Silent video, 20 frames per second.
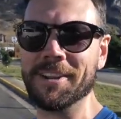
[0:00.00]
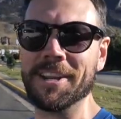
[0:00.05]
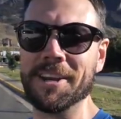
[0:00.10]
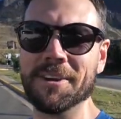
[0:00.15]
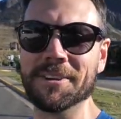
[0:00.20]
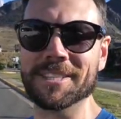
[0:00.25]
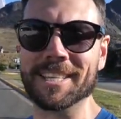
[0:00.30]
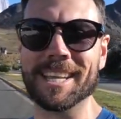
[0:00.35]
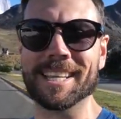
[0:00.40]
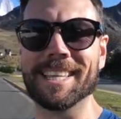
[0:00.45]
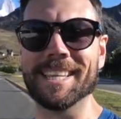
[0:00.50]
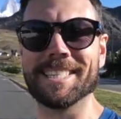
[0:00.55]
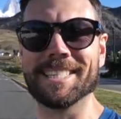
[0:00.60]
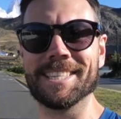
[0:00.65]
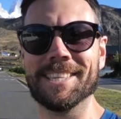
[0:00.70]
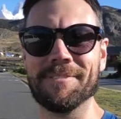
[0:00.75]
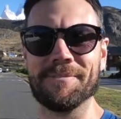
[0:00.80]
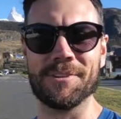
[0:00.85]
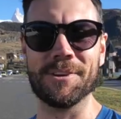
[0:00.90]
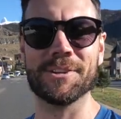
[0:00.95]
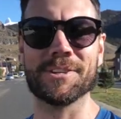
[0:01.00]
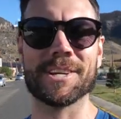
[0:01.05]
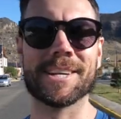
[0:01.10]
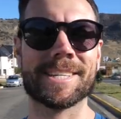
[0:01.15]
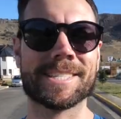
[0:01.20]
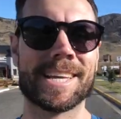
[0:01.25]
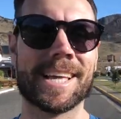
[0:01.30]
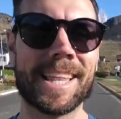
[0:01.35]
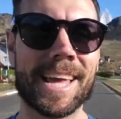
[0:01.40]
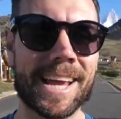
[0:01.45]
videos like this in the future
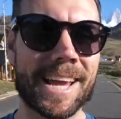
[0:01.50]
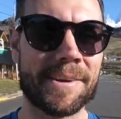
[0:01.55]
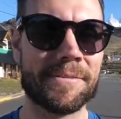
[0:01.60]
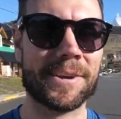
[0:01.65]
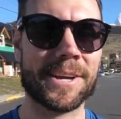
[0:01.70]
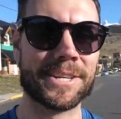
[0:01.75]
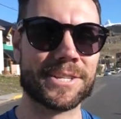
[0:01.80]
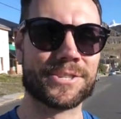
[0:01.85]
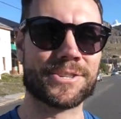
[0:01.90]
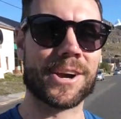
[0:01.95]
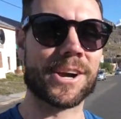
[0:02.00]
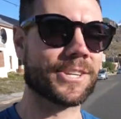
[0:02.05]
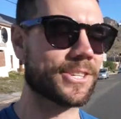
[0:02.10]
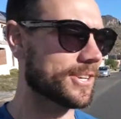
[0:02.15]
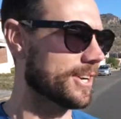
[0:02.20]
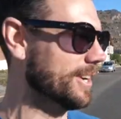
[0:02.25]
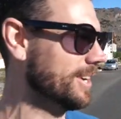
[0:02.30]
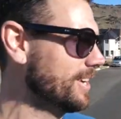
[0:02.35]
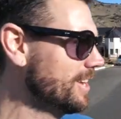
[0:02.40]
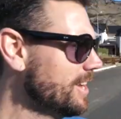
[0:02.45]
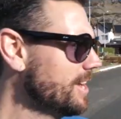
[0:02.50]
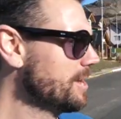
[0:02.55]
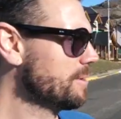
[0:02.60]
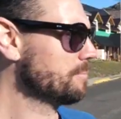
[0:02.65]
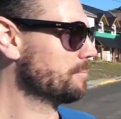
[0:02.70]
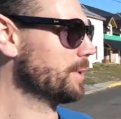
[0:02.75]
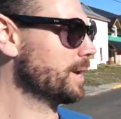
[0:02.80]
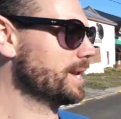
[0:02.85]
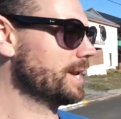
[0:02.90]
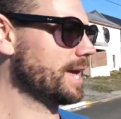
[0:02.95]
because I like having a structure.
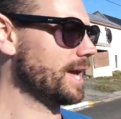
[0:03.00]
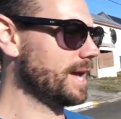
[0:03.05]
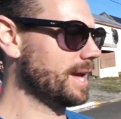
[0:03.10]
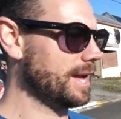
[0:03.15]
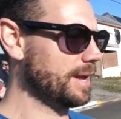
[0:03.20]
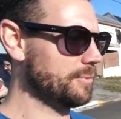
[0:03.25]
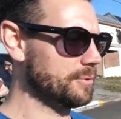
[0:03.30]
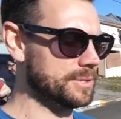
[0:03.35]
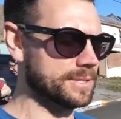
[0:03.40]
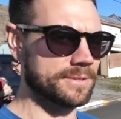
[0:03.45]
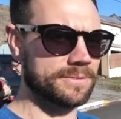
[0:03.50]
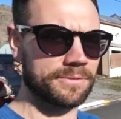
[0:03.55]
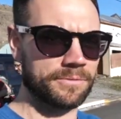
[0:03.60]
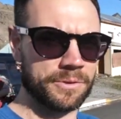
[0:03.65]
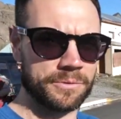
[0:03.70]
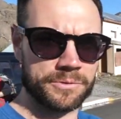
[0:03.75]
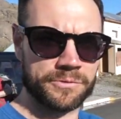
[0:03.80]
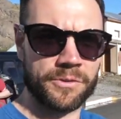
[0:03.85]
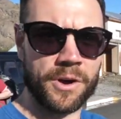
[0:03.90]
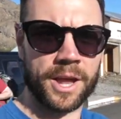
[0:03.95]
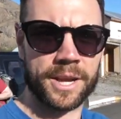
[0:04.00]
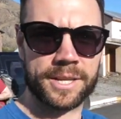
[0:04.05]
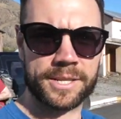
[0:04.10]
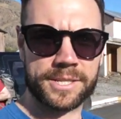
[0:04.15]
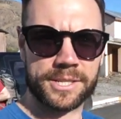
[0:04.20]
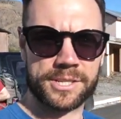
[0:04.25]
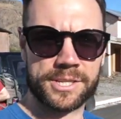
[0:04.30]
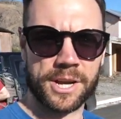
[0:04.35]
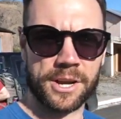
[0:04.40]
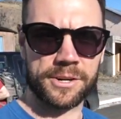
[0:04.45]
But uh, it was it was fun
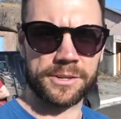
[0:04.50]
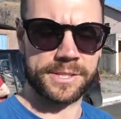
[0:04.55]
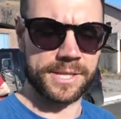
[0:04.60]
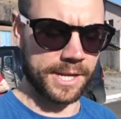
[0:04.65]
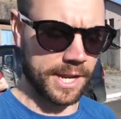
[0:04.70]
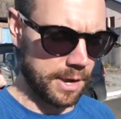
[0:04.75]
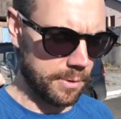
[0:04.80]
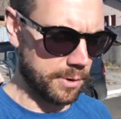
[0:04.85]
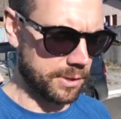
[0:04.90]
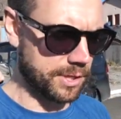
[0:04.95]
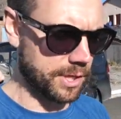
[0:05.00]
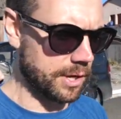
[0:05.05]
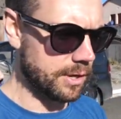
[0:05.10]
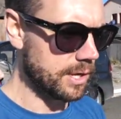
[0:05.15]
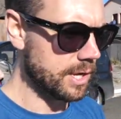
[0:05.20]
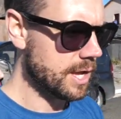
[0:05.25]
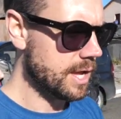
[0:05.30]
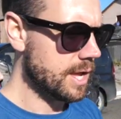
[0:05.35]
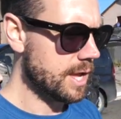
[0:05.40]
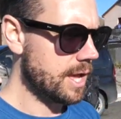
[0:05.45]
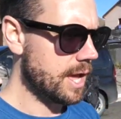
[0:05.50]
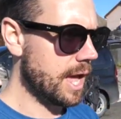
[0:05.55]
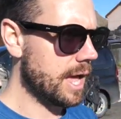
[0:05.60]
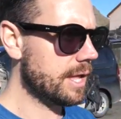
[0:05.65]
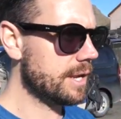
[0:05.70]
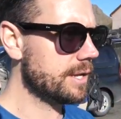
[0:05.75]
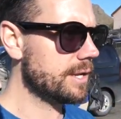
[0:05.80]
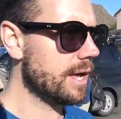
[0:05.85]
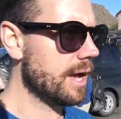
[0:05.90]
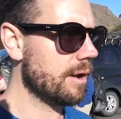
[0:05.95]
to share today with you.
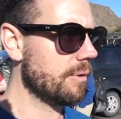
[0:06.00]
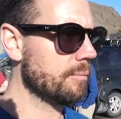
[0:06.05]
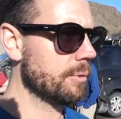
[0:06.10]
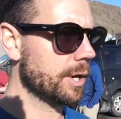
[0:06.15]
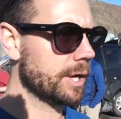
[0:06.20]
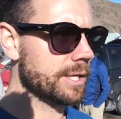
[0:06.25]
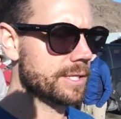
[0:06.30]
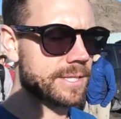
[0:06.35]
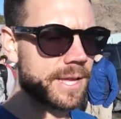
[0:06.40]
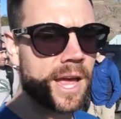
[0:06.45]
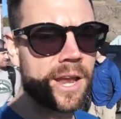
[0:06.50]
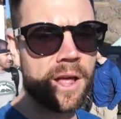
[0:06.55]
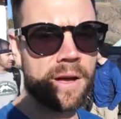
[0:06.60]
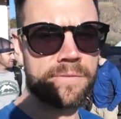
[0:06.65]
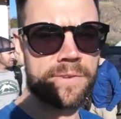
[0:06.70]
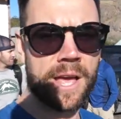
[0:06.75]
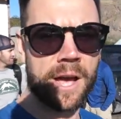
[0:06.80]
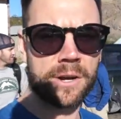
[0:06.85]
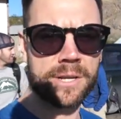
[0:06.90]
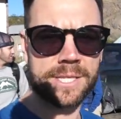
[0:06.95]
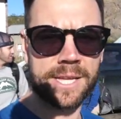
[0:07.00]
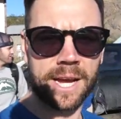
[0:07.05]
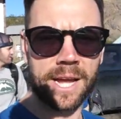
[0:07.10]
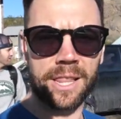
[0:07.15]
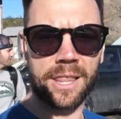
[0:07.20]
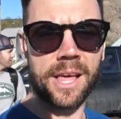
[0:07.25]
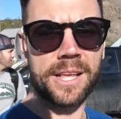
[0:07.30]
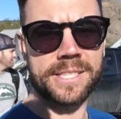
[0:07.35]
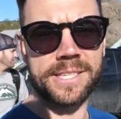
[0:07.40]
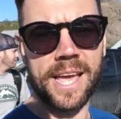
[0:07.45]
And uh, we're gonna sign off now because I
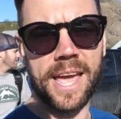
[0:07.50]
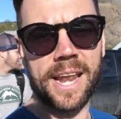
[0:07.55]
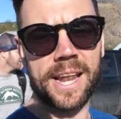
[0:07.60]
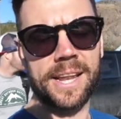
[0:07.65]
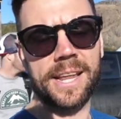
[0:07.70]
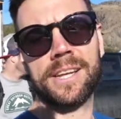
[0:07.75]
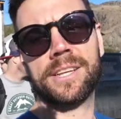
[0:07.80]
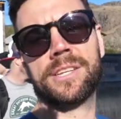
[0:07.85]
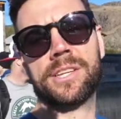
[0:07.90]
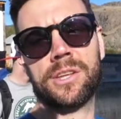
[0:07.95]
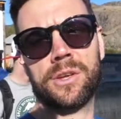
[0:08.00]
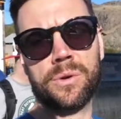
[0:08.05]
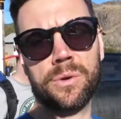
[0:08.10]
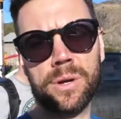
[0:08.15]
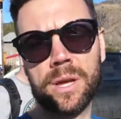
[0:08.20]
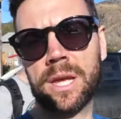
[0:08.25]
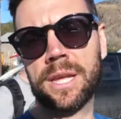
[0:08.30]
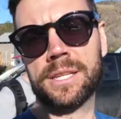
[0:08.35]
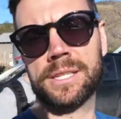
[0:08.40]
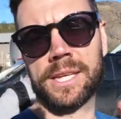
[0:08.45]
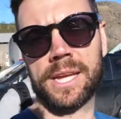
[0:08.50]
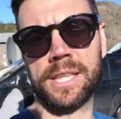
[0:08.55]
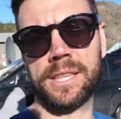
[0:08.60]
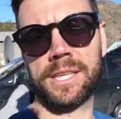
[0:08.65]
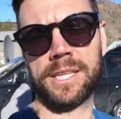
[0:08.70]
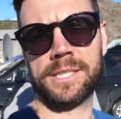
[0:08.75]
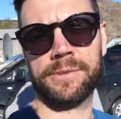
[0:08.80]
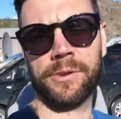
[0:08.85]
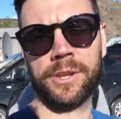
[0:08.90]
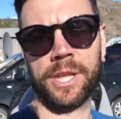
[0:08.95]
got lots of editing to do to get
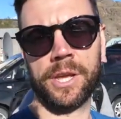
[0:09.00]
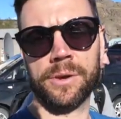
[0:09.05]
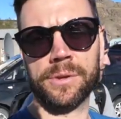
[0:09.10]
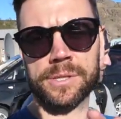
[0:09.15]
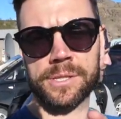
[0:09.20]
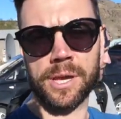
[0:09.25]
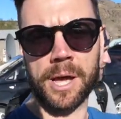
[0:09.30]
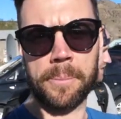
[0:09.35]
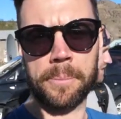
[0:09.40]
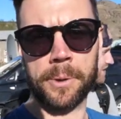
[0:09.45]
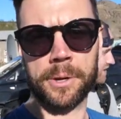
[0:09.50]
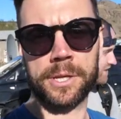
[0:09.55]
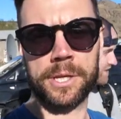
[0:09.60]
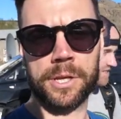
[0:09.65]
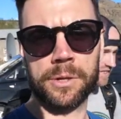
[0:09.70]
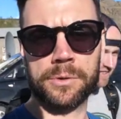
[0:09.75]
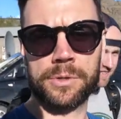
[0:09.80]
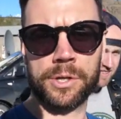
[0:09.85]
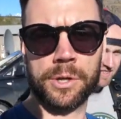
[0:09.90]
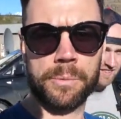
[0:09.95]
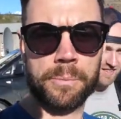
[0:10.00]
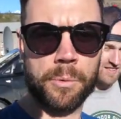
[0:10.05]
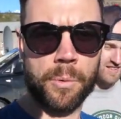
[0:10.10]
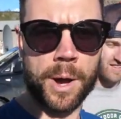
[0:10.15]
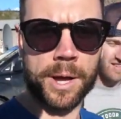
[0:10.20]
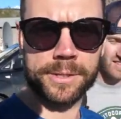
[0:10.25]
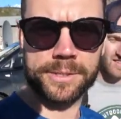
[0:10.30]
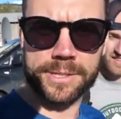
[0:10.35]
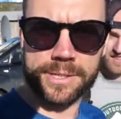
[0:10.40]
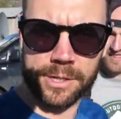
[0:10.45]
these videos up onto YouTube
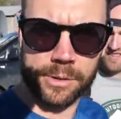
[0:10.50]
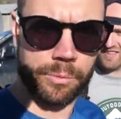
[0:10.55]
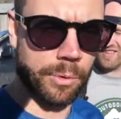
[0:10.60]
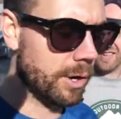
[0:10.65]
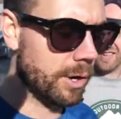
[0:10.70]
while still